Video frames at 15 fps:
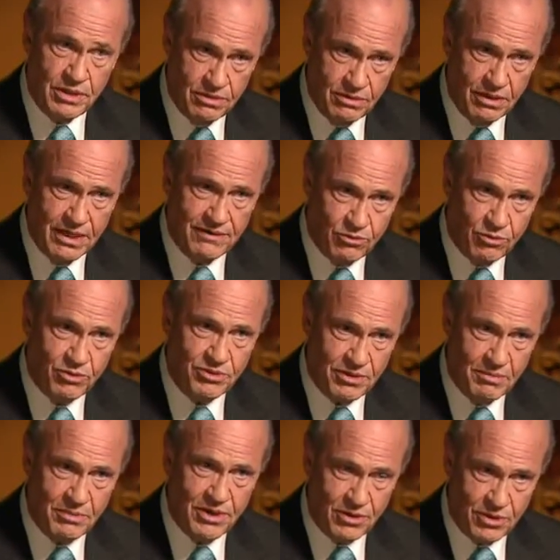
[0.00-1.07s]
We need to level
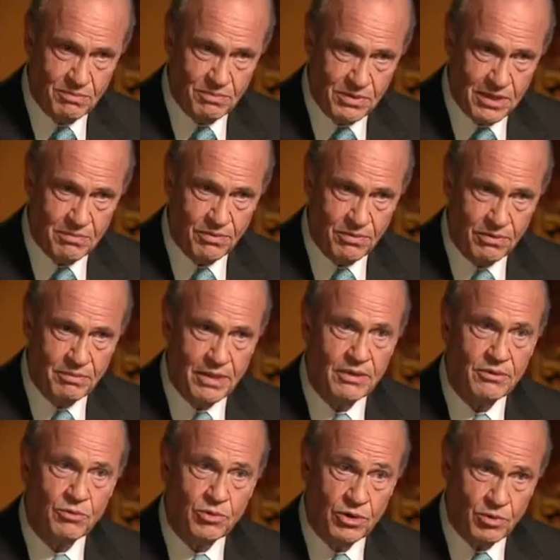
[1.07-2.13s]
with the American people
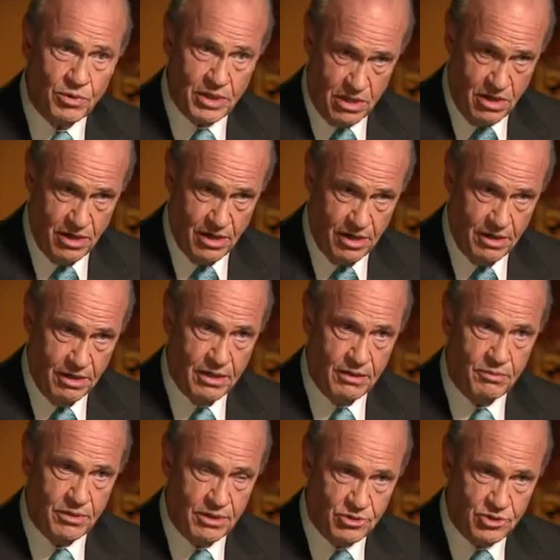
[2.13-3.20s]
about where we are
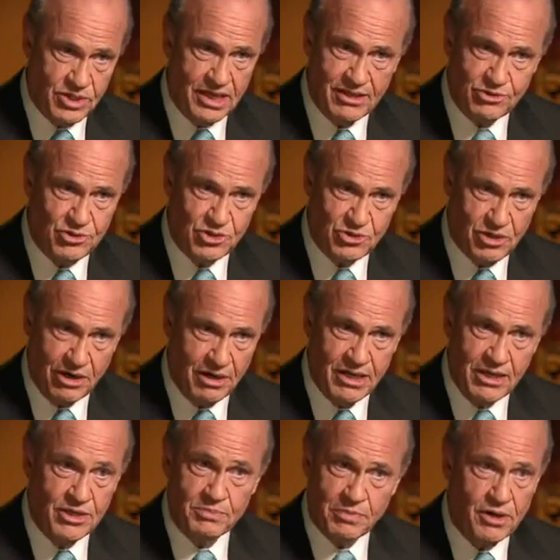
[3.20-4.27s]
and what our challenges
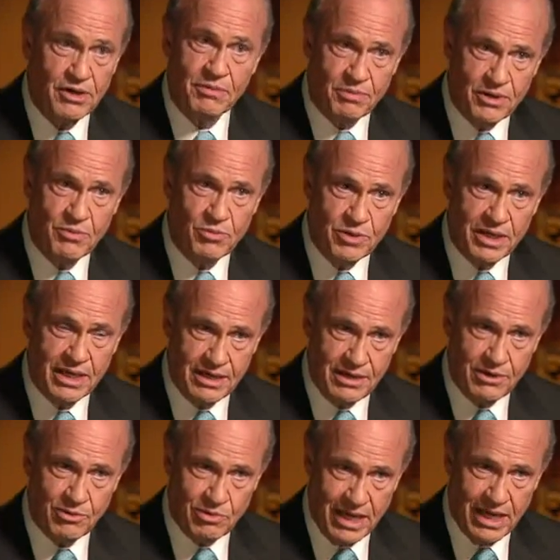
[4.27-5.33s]
are. It's part of the problem we
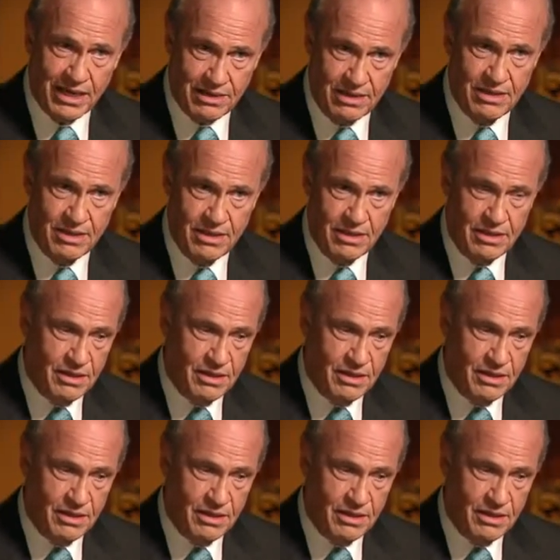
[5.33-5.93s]
got in Iraq